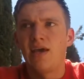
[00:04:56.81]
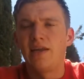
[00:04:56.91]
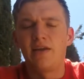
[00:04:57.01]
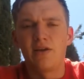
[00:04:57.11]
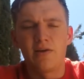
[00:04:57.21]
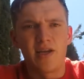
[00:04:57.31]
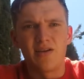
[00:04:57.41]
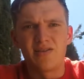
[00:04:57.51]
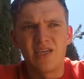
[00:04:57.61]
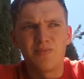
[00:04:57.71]
And in
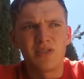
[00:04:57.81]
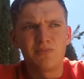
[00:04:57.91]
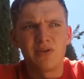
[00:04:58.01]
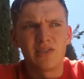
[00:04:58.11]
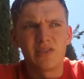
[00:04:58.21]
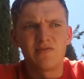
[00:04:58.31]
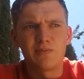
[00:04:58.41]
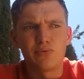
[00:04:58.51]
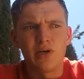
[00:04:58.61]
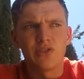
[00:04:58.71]
your deepest places of
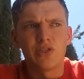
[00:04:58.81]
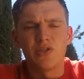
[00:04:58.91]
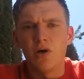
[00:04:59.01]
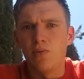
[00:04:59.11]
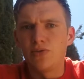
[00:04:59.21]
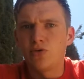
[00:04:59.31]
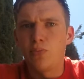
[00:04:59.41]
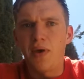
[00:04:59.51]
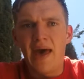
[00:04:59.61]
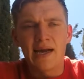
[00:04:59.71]
depression, you always go
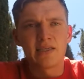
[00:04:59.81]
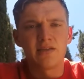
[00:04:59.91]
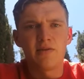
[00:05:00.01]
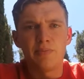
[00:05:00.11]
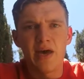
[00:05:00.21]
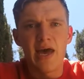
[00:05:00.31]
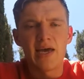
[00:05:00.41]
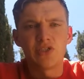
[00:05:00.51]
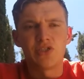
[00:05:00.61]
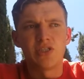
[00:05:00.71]
back to the
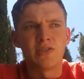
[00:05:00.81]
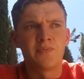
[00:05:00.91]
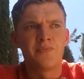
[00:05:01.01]
passion.